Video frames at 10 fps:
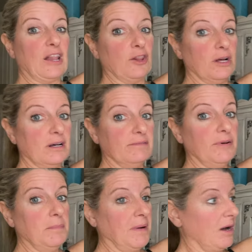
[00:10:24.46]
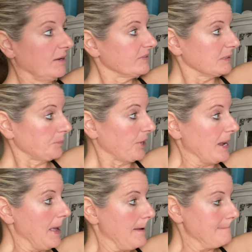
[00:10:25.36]
Love my
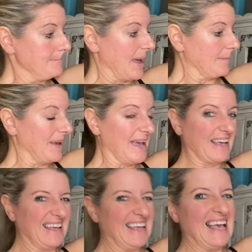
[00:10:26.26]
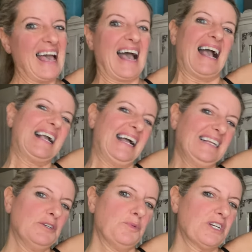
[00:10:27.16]
Osprey backpack. I
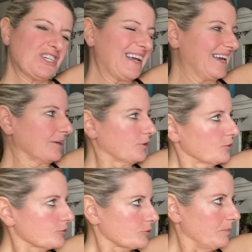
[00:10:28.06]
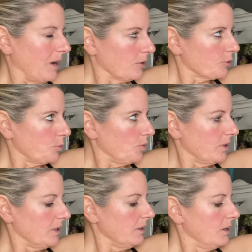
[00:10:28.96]
kind of wish I had a little smaller
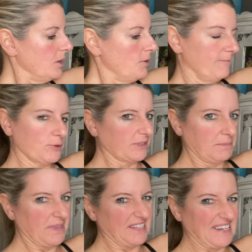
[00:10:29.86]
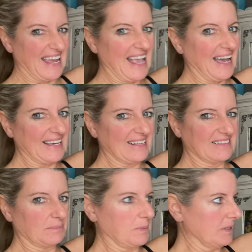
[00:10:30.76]
one for some of the day
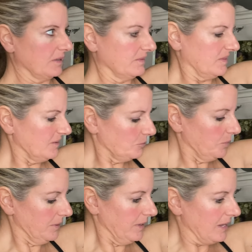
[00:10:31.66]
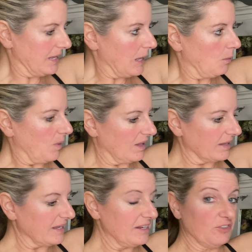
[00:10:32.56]
hikes, because this one, while
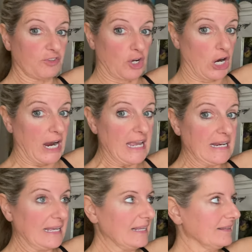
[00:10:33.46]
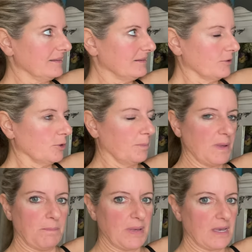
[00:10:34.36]
it is great, it is a little
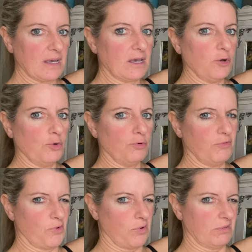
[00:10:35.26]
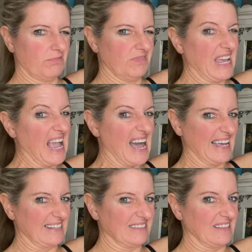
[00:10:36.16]
bit big for day
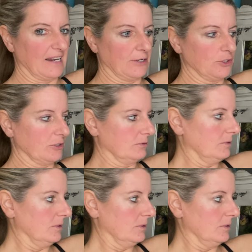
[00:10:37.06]
hikes that I do.